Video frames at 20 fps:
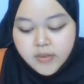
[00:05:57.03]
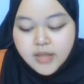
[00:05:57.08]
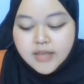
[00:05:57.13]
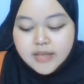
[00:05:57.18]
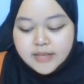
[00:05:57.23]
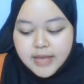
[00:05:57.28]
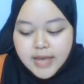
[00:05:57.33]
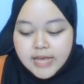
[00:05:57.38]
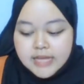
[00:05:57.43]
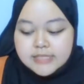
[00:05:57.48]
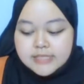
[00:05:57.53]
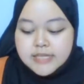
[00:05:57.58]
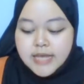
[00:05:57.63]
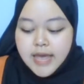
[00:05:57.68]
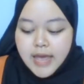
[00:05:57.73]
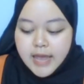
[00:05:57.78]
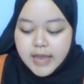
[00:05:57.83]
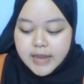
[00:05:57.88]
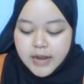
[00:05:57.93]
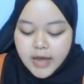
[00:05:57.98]
Yes,
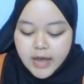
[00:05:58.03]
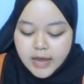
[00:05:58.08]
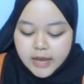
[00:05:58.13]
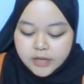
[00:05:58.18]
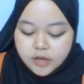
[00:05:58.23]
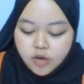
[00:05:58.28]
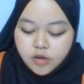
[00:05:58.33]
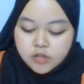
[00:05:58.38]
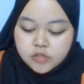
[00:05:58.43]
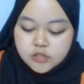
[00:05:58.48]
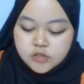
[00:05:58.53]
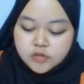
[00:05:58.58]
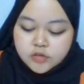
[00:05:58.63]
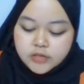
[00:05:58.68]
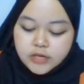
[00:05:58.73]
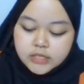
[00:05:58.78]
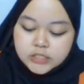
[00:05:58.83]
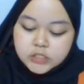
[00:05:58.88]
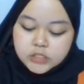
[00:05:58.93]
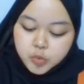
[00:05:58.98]
an ion. So
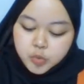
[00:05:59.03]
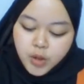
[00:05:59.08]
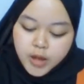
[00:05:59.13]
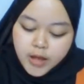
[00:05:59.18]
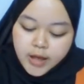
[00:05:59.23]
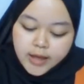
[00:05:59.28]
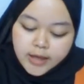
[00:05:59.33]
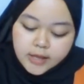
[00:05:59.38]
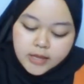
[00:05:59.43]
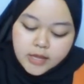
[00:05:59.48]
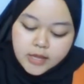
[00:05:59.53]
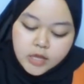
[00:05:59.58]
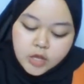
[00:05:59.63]
that's why